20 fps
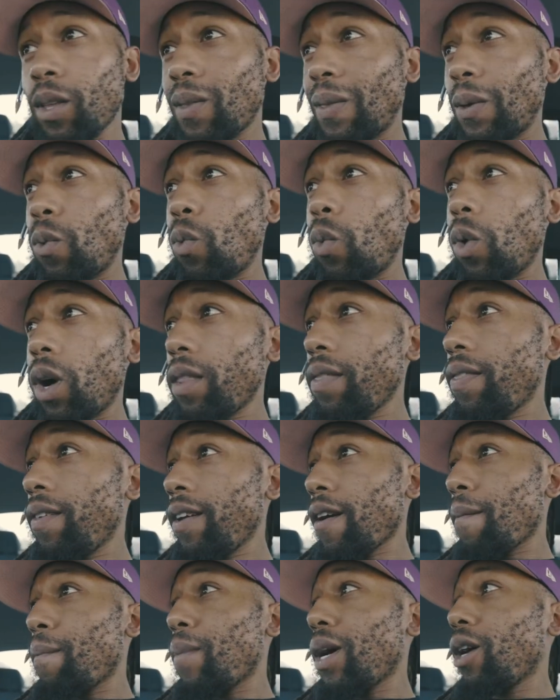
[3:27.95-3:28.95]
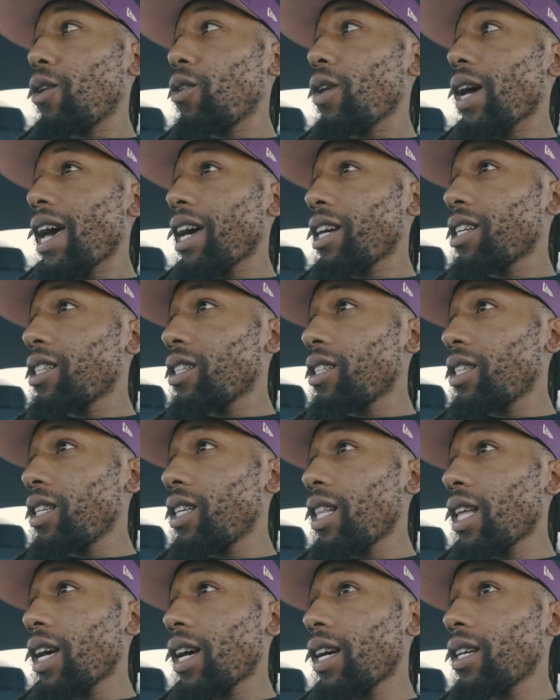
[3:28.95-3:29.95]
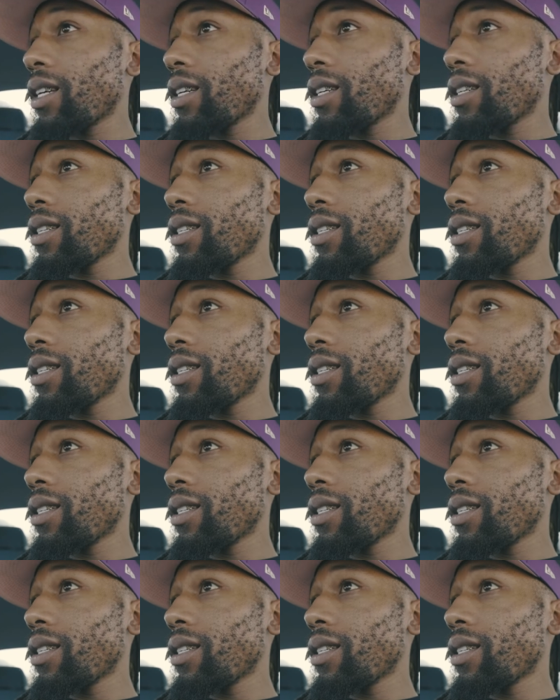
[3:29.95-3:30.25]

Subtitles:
the one thing about actually like